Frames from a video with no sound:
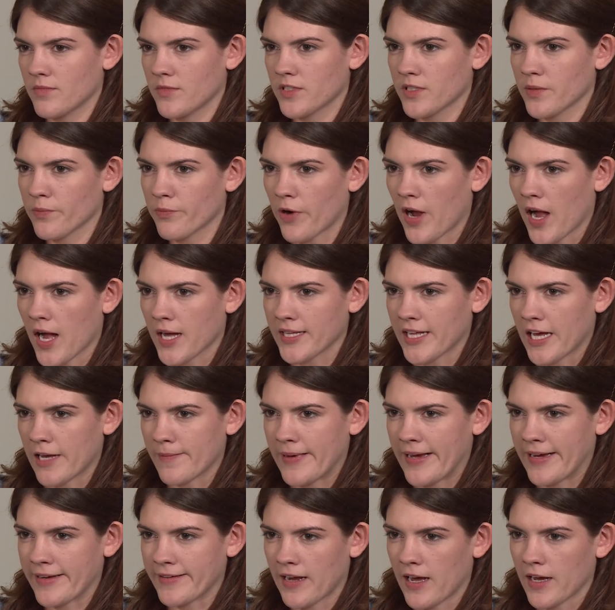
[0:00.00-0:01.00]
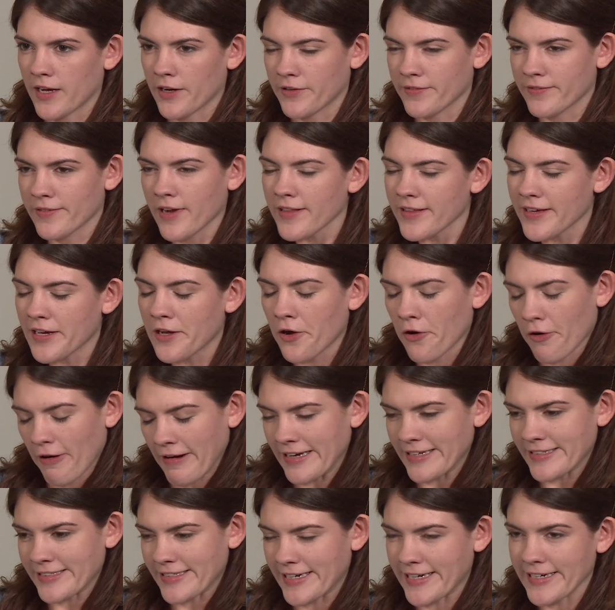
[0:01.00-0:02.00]
Some rock climbing, nothing
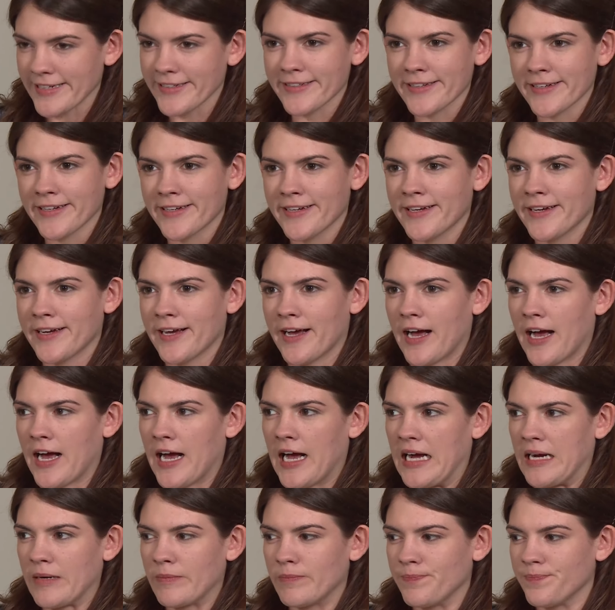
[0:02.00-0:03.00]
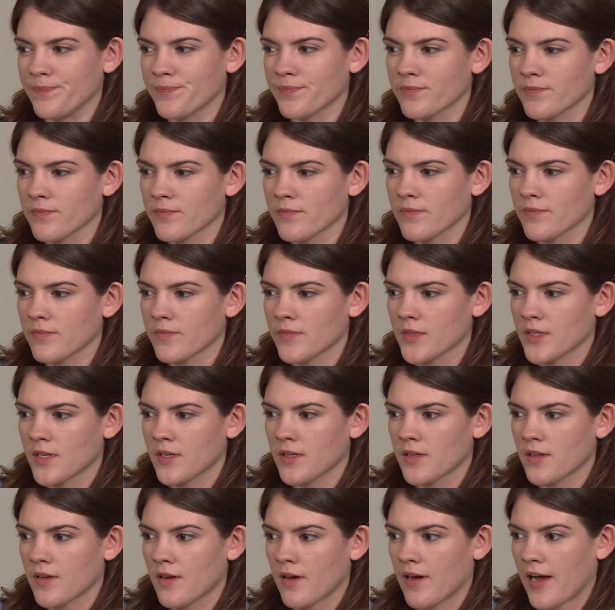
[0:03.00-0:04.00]
crazy.
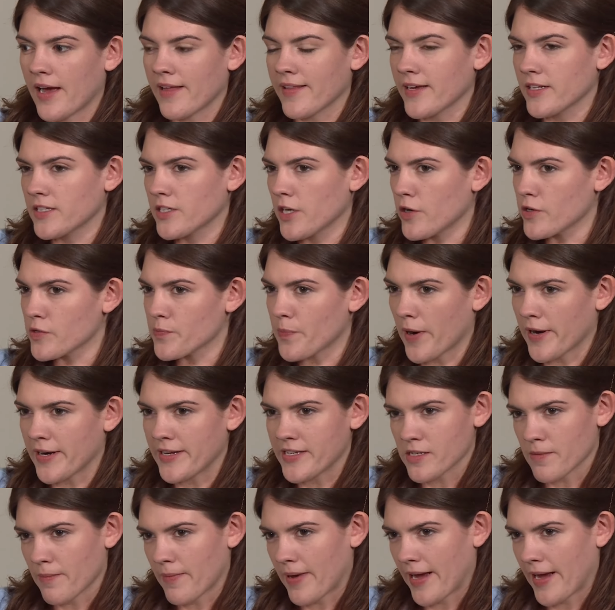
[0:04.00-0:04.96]
I like to host parties at